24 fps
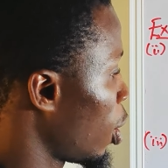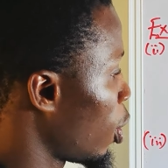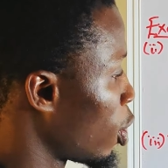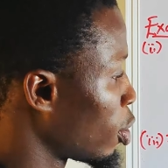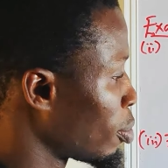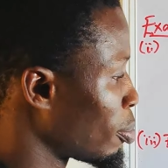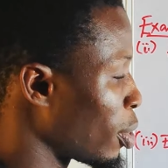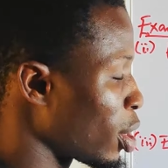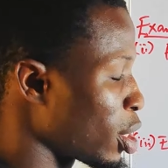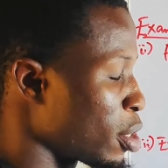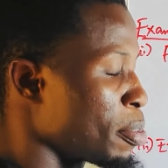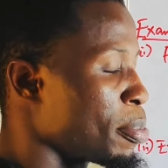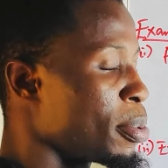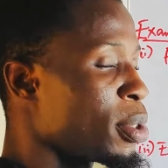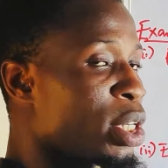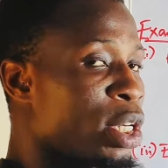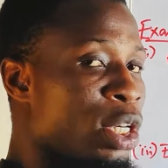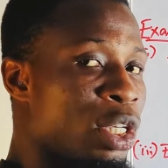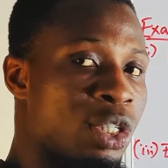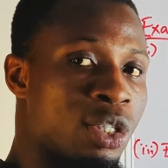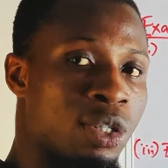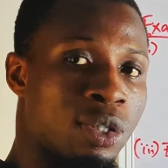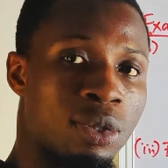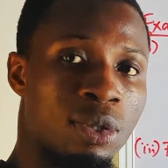on
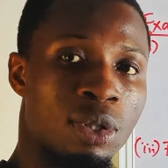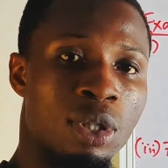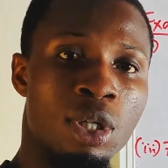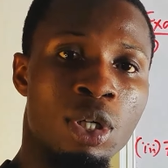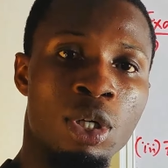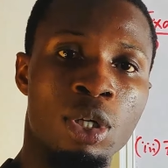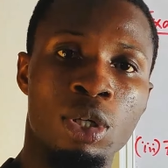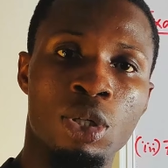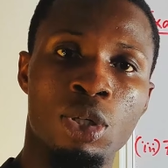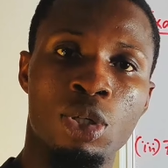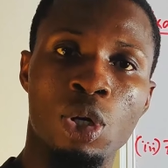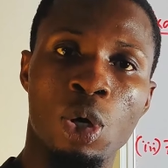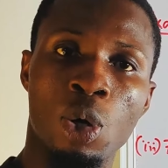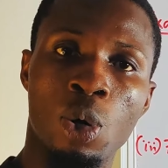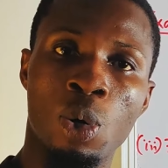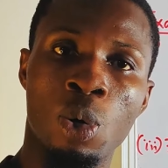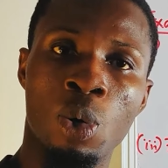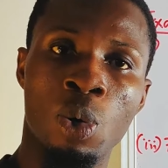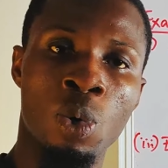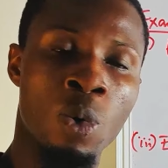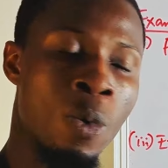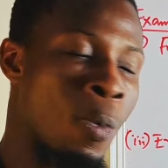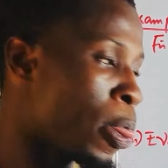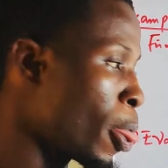multiplication.
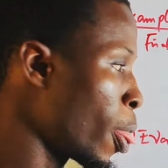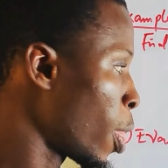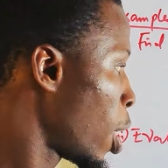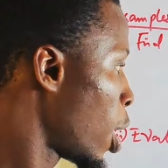So